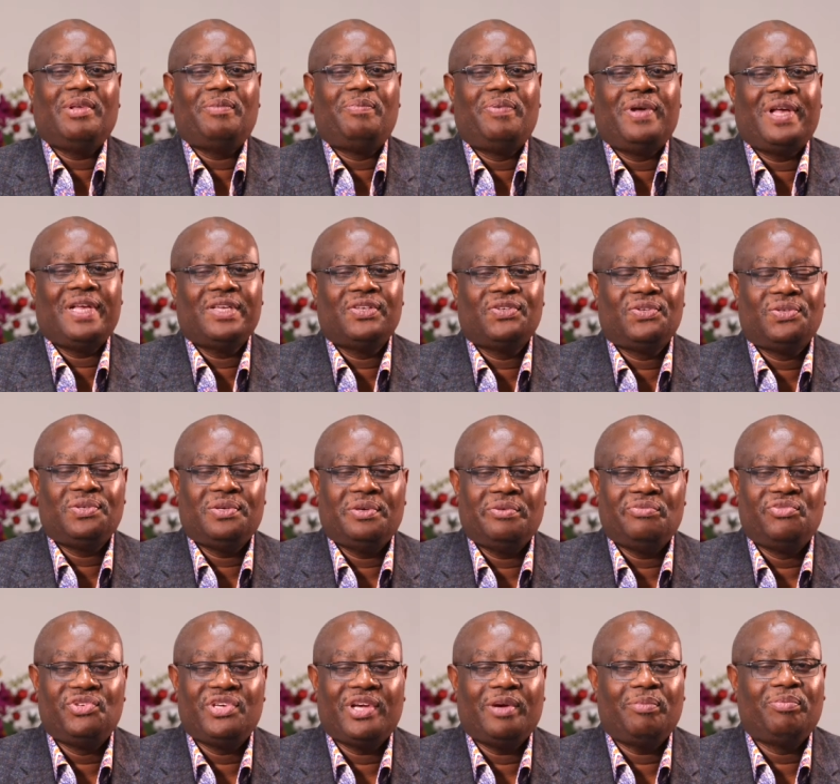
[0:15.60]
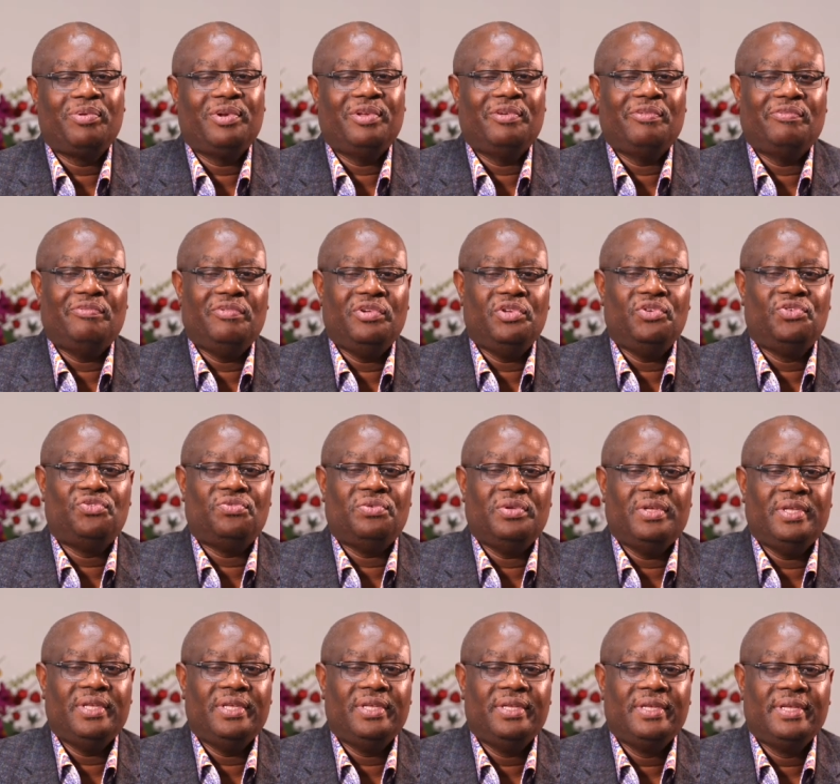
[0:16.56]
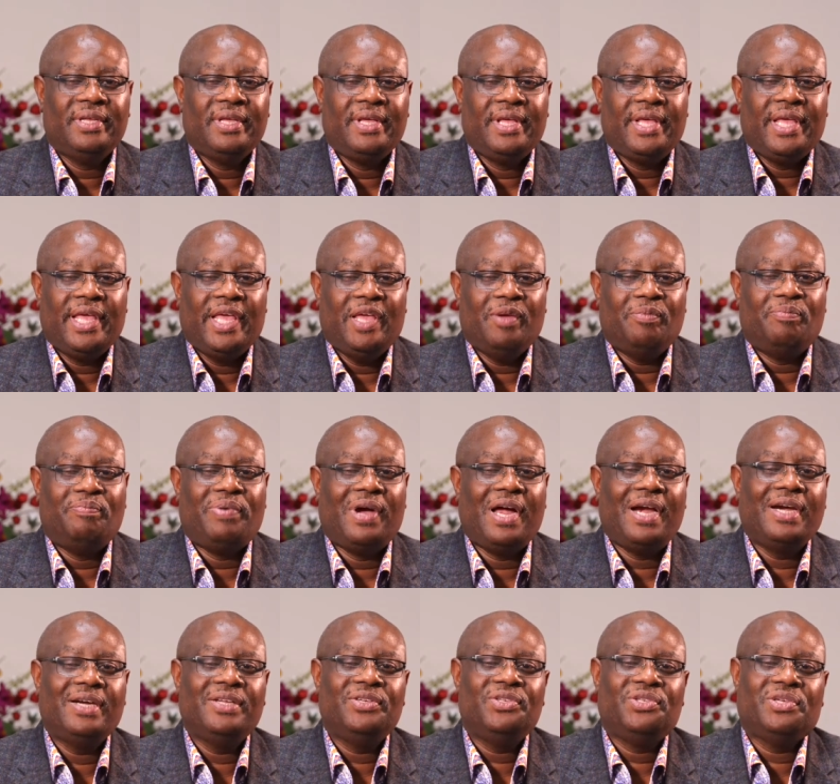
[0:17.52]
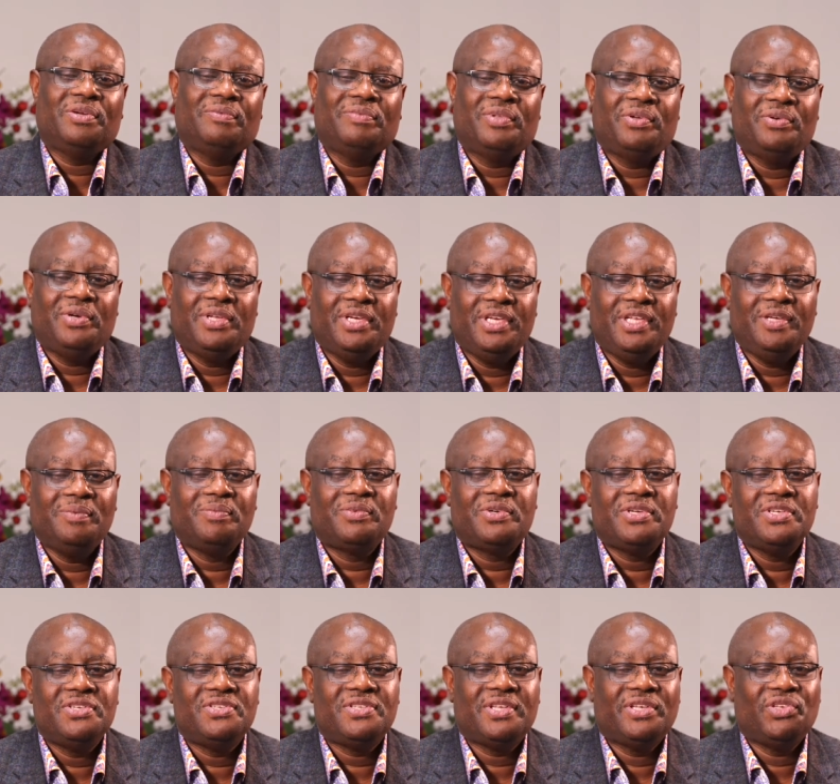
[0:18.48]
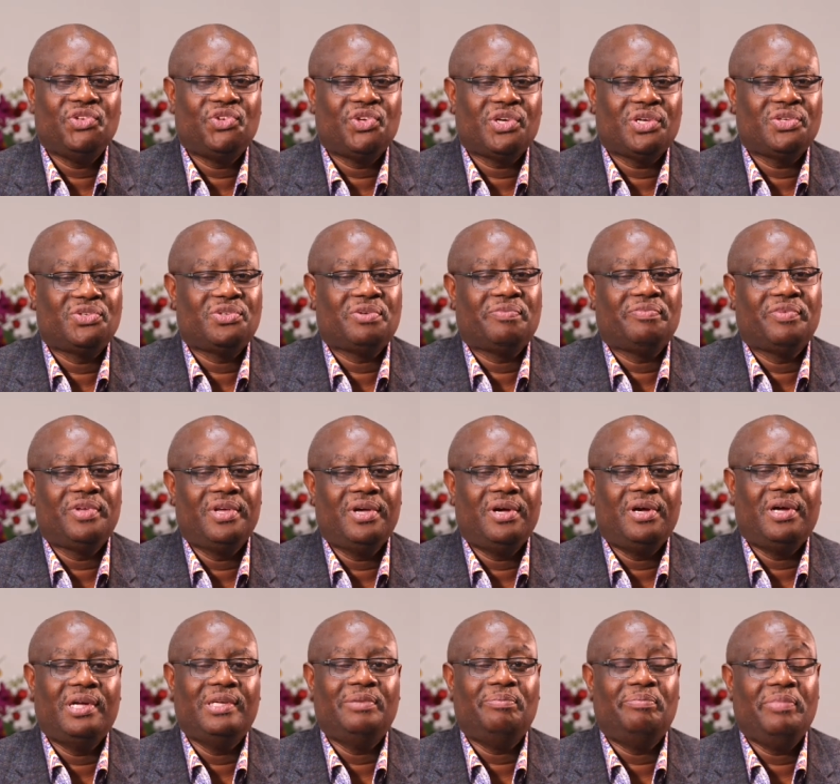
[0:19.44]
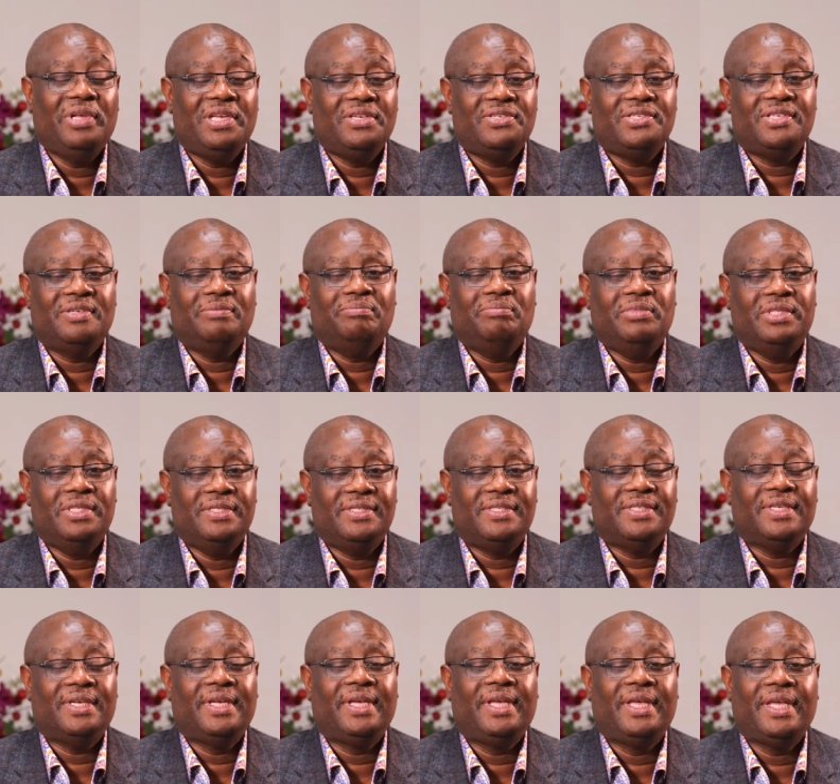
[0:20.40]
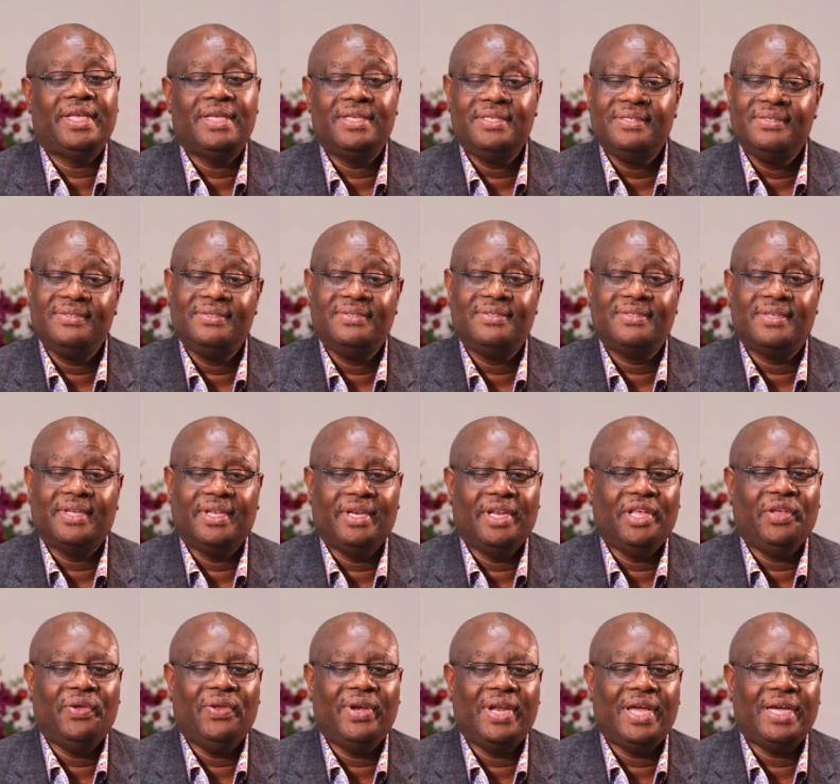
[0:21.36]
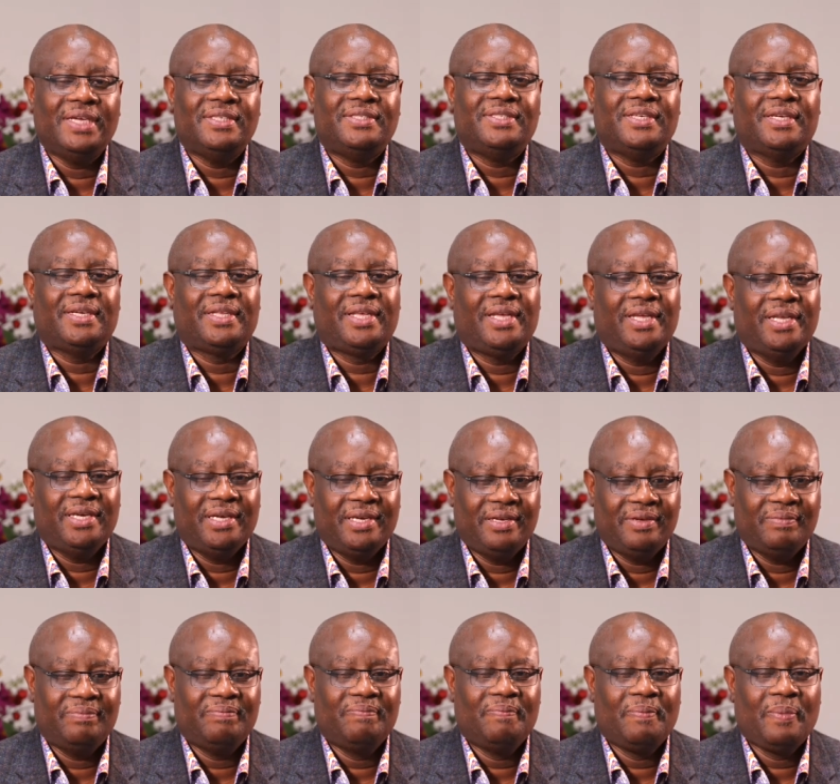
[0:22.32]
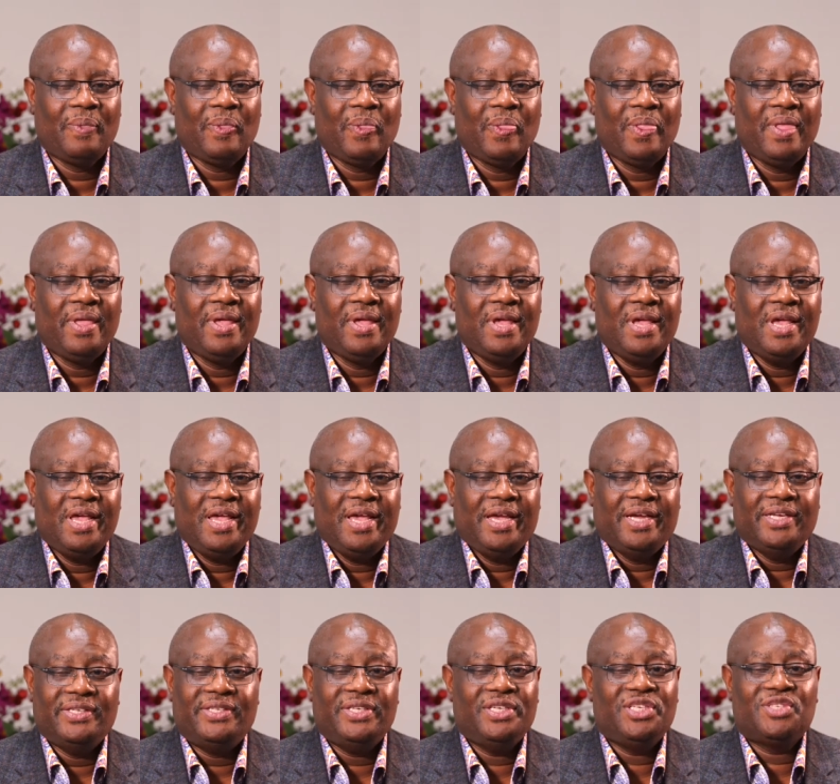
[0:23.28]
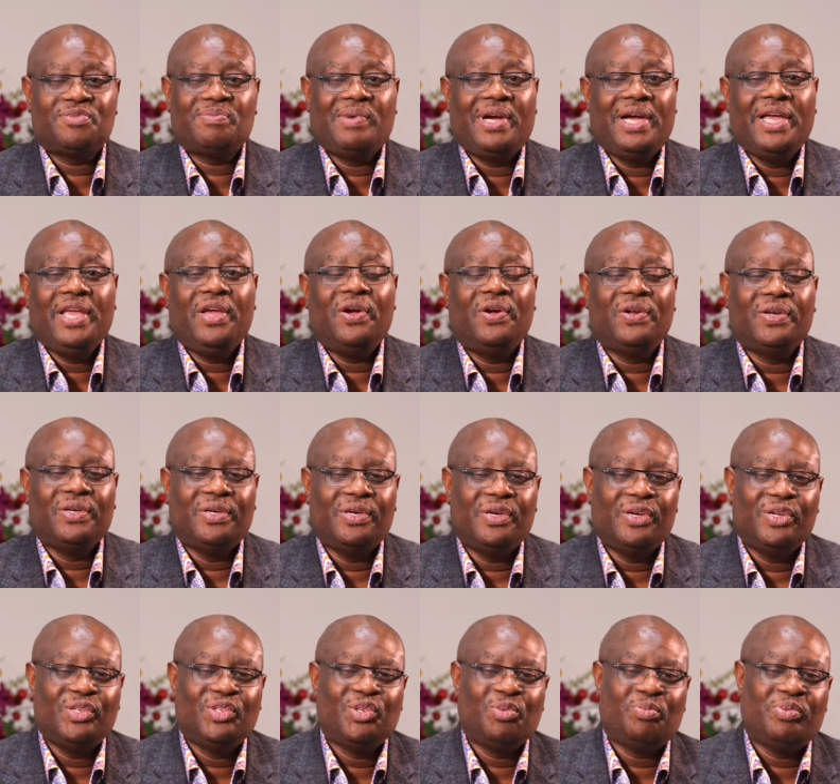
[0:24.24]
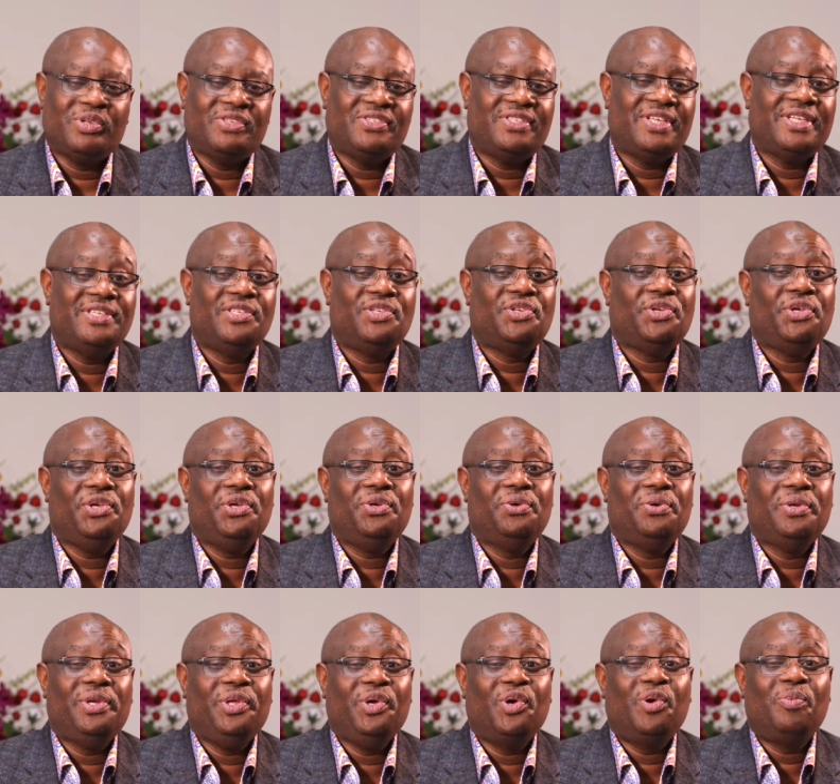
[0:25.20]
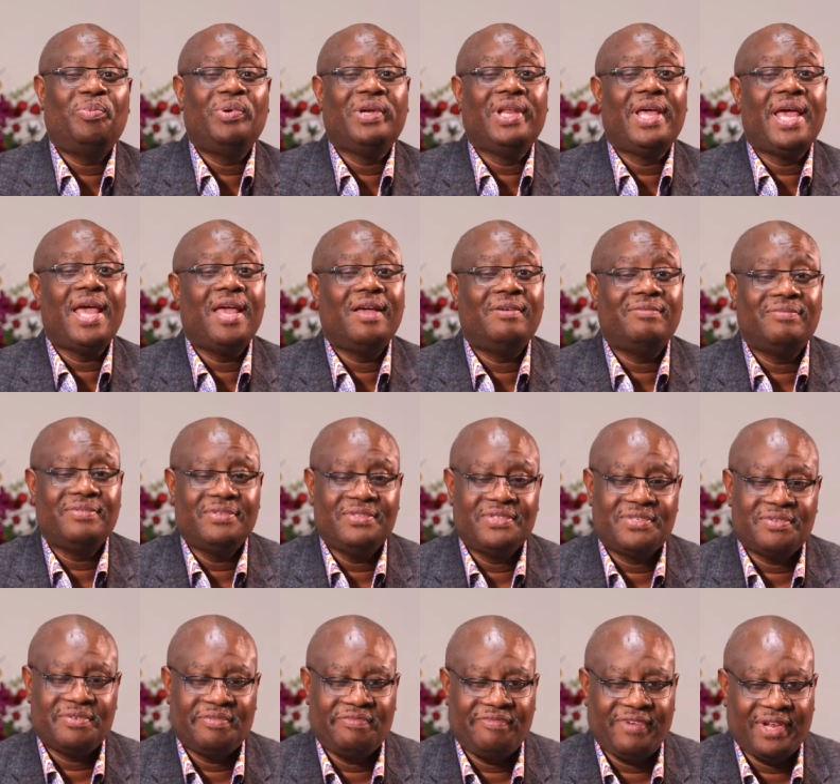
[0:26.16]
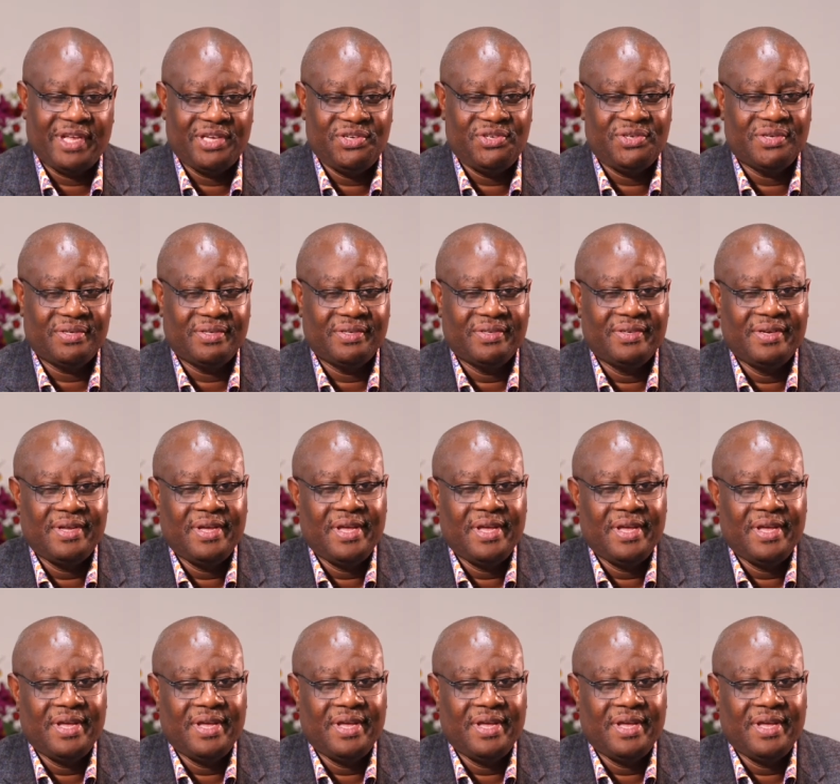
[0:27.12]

the pastor of Chapel of Victory, a parish of the Redeemed Christian Church of God based in Milton Keynes in the United Kingdom. It is my honor to present to you the Open Heavens reflection